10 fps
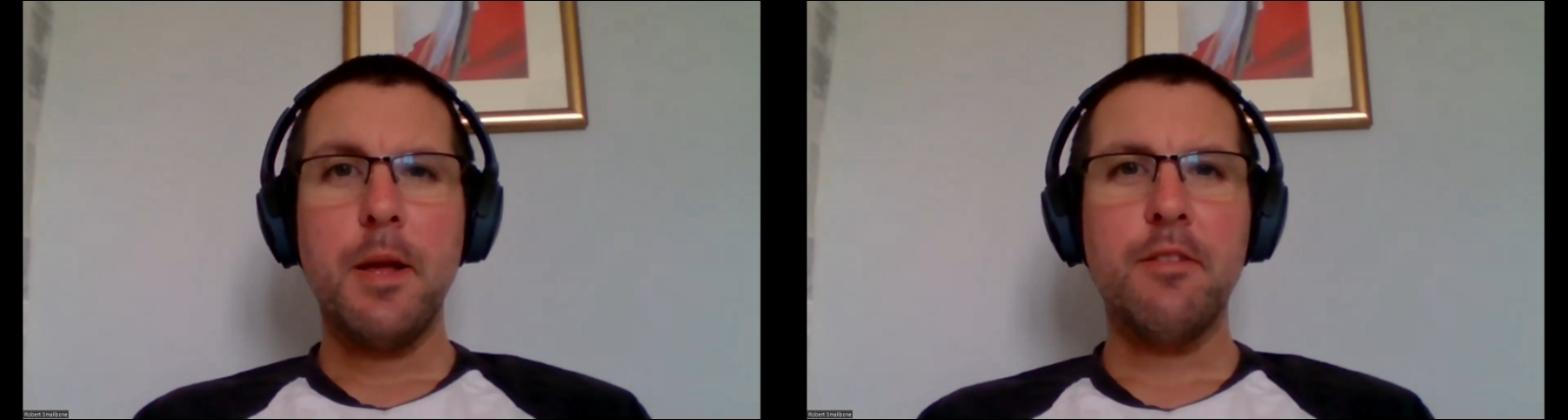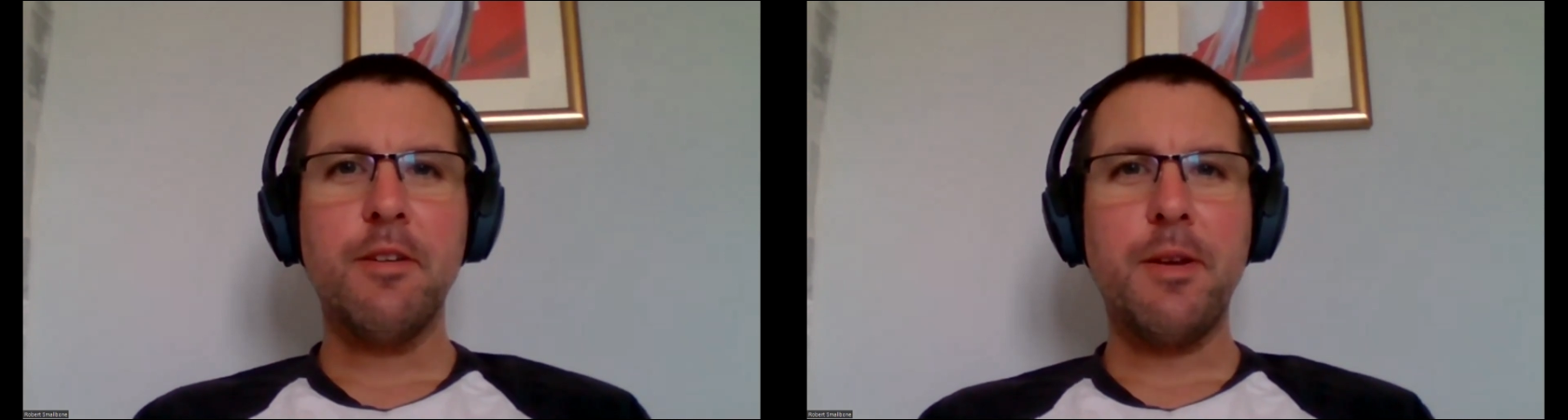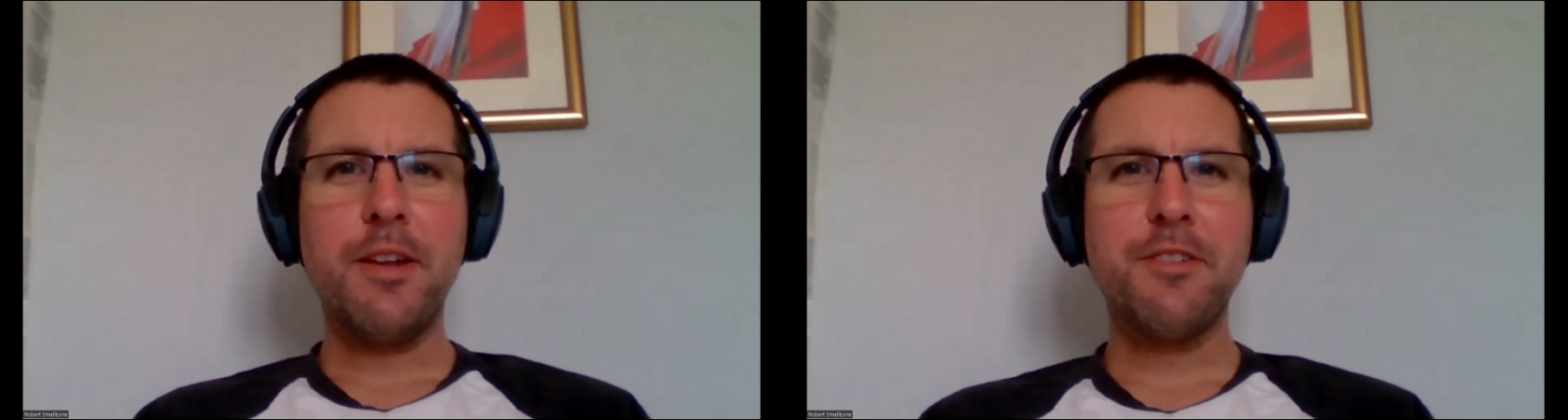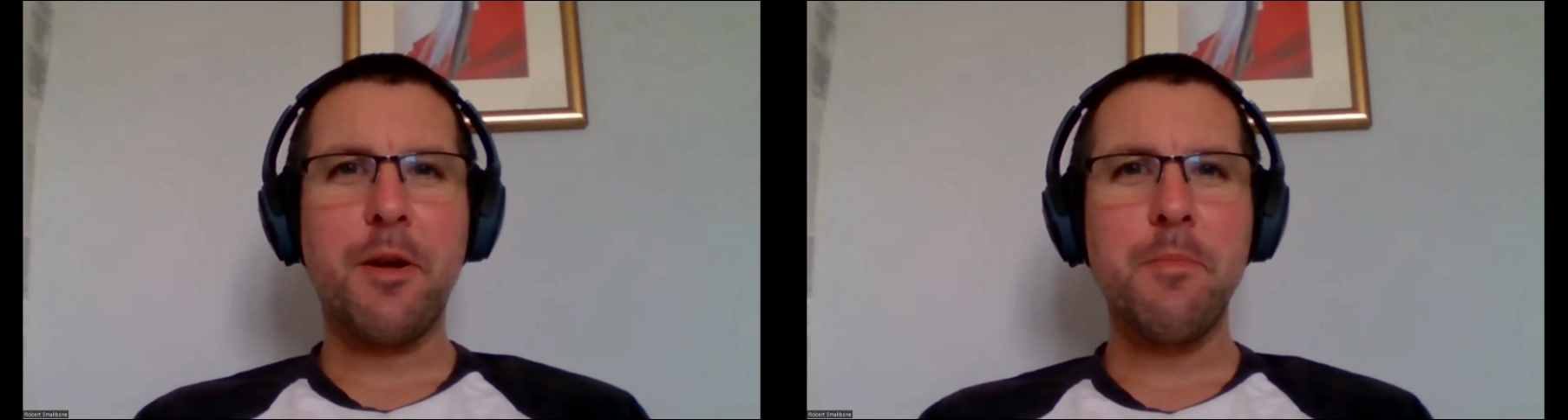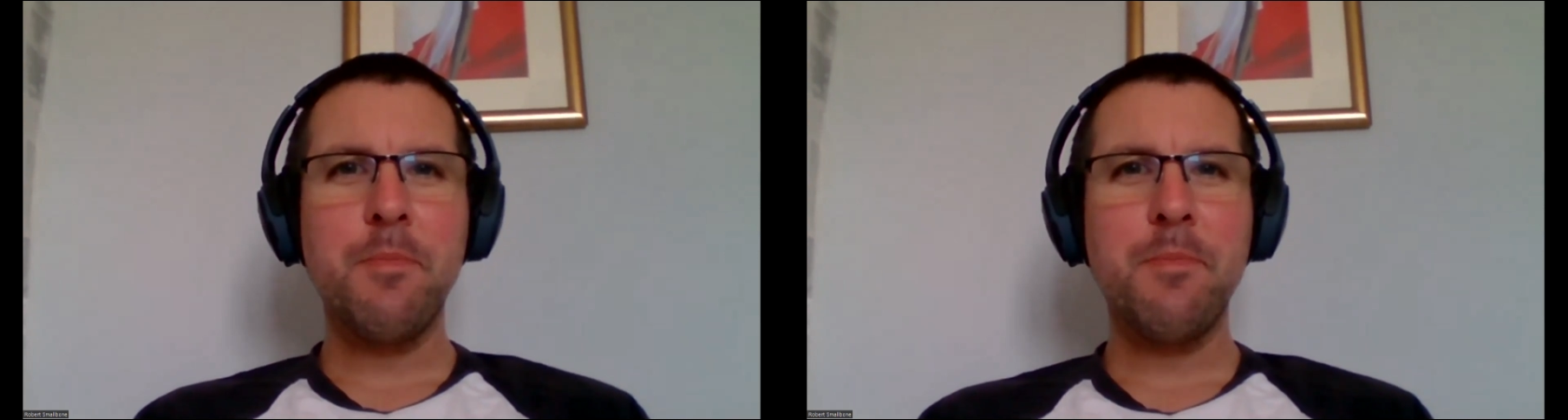Until next
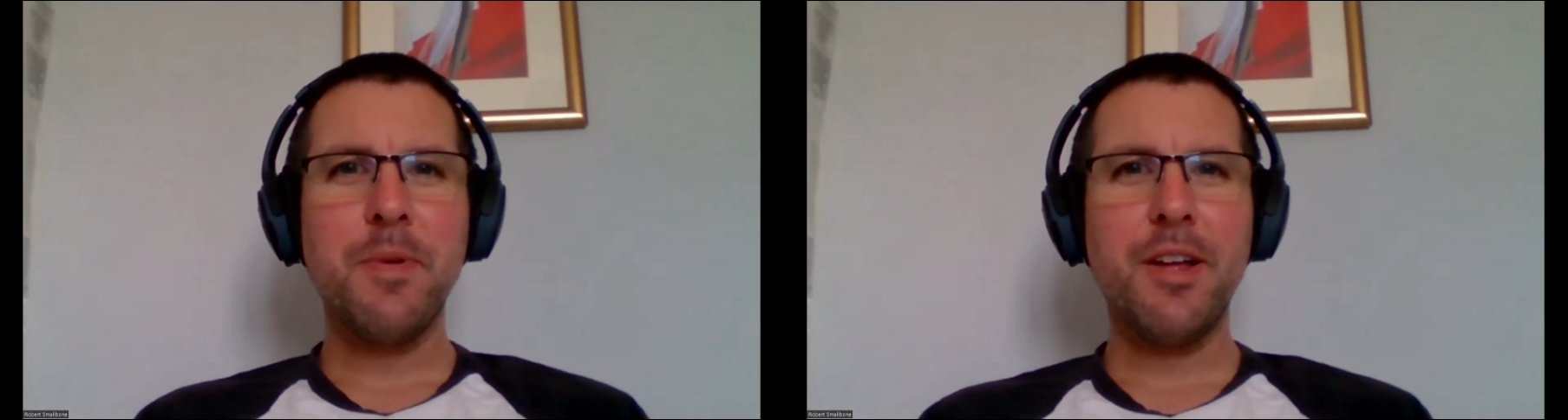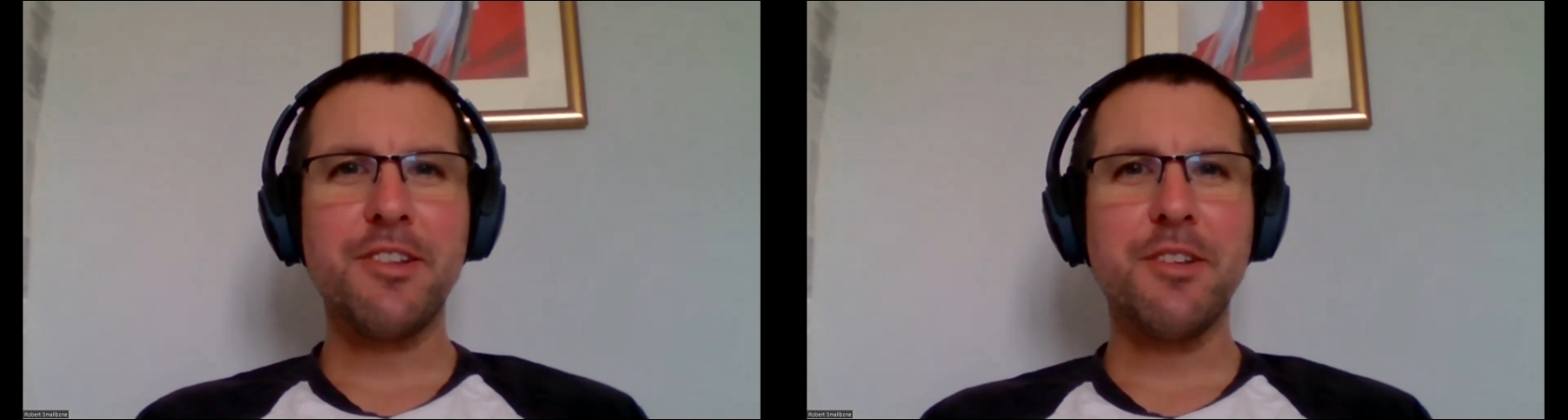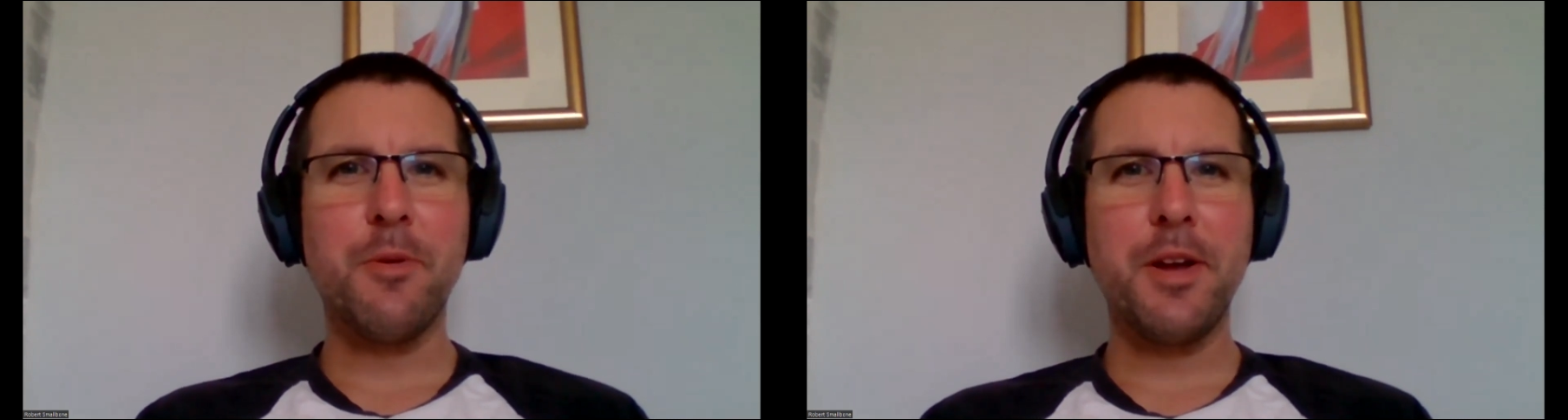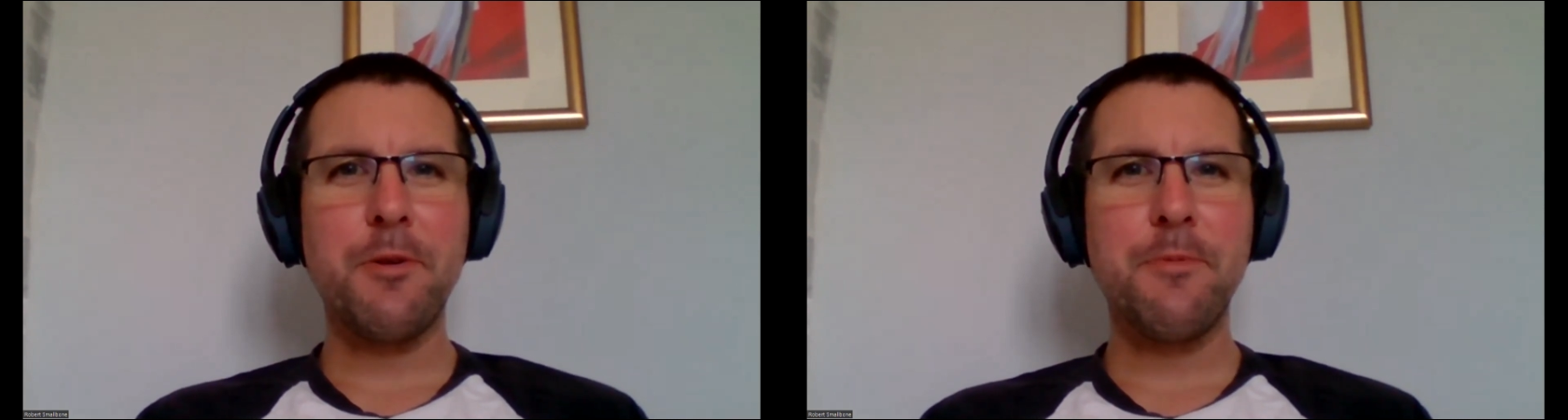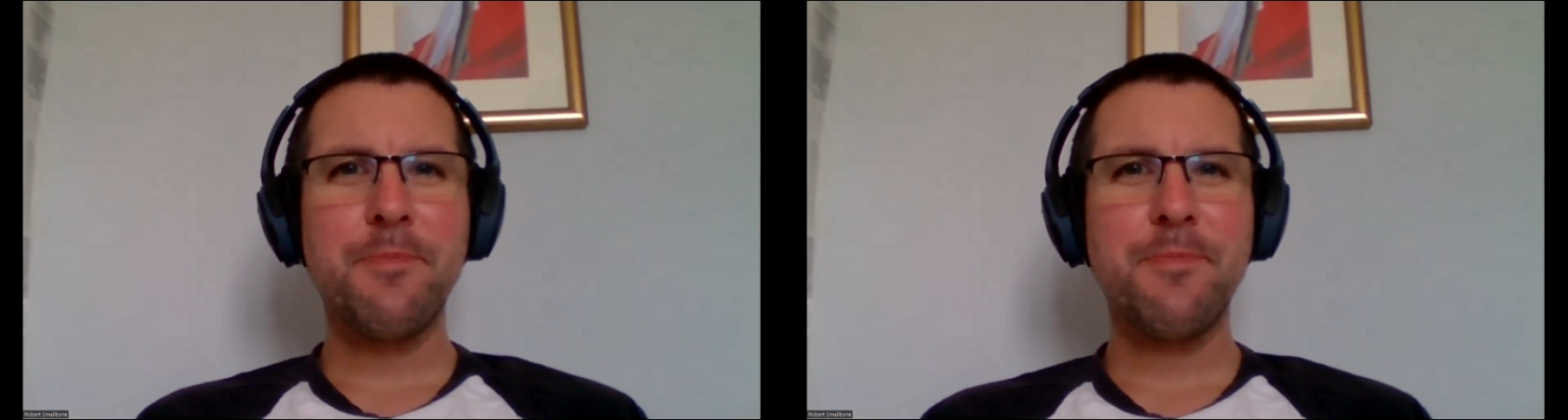time, hasta
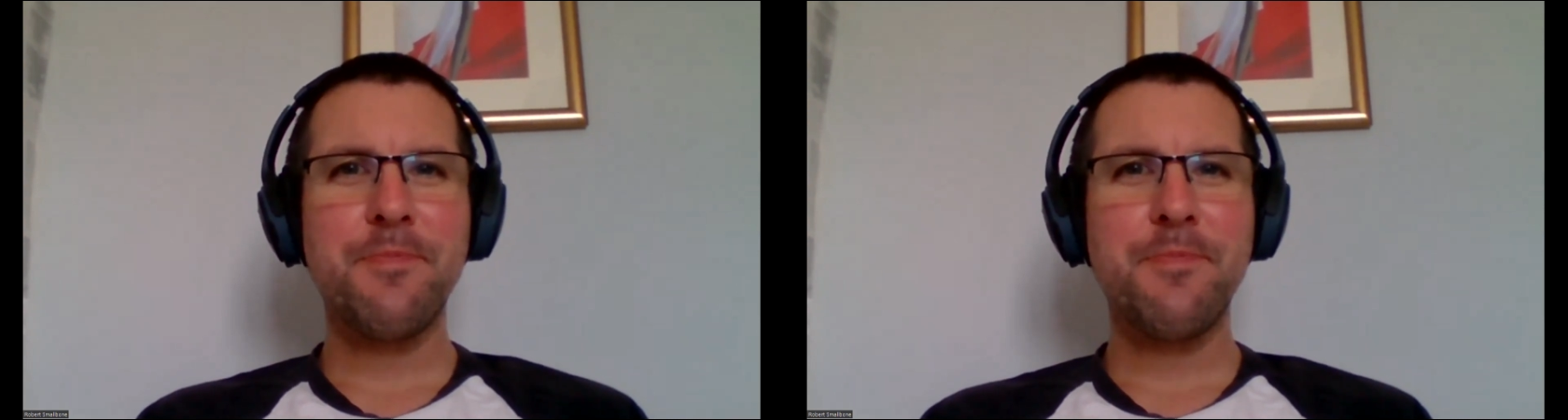luego.